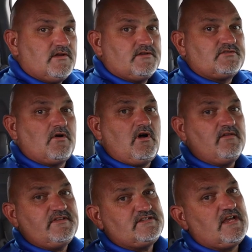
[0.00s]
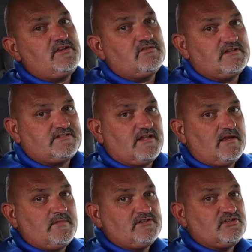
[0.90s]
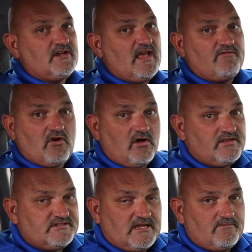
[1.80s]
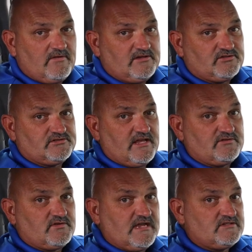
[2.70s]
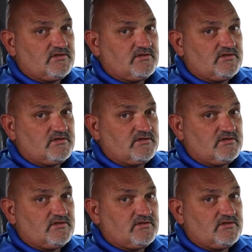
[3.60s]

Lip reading: So all these head units that I mentioned have all the same feature sets, right?